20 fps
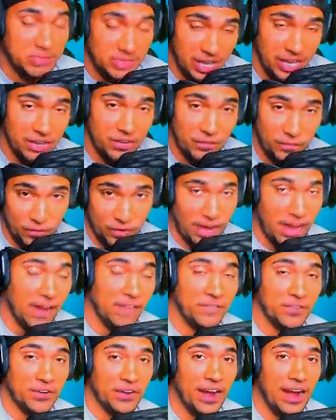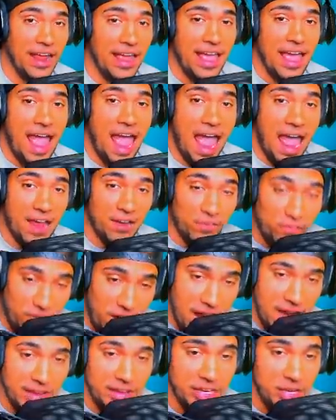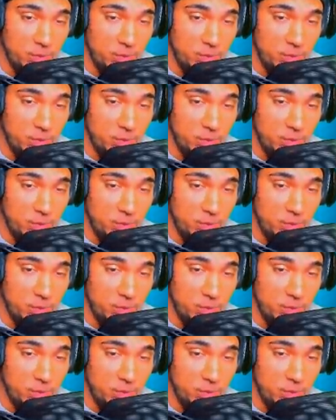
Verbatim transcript: like, forever. And finally,